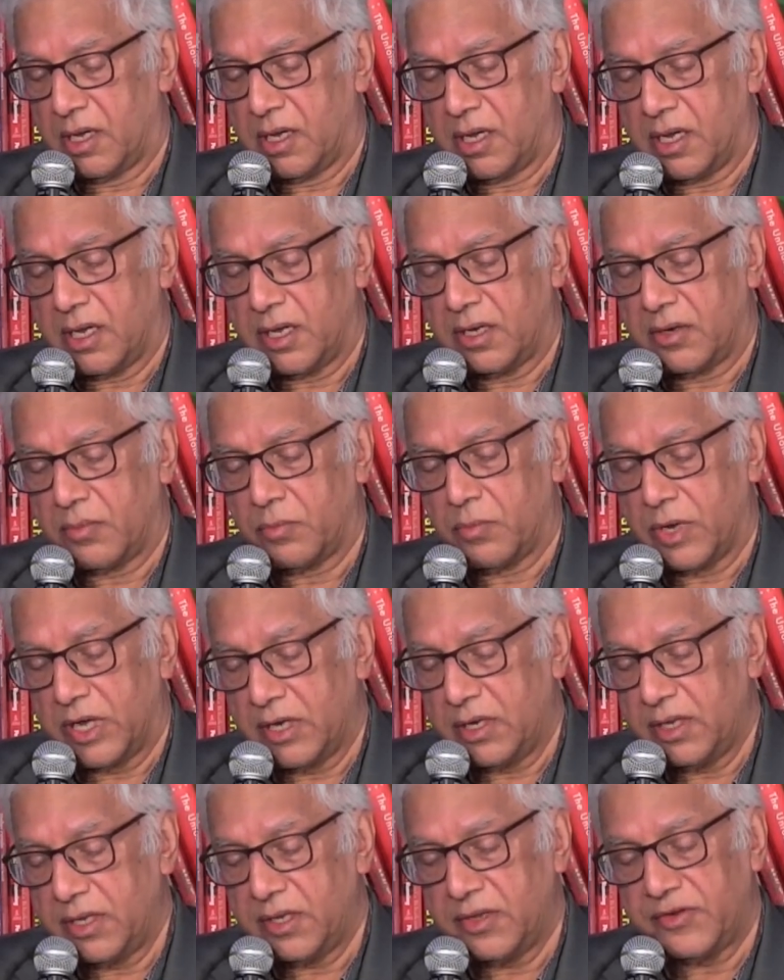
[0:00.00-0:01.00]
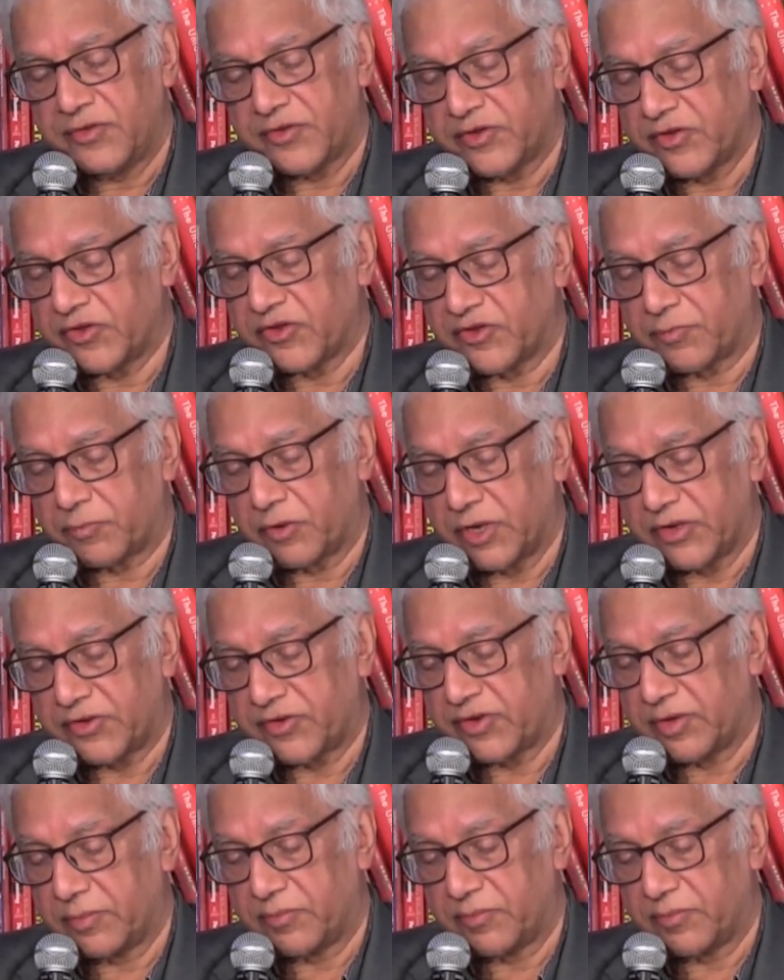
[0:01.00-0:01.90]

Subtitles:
And when he's expressed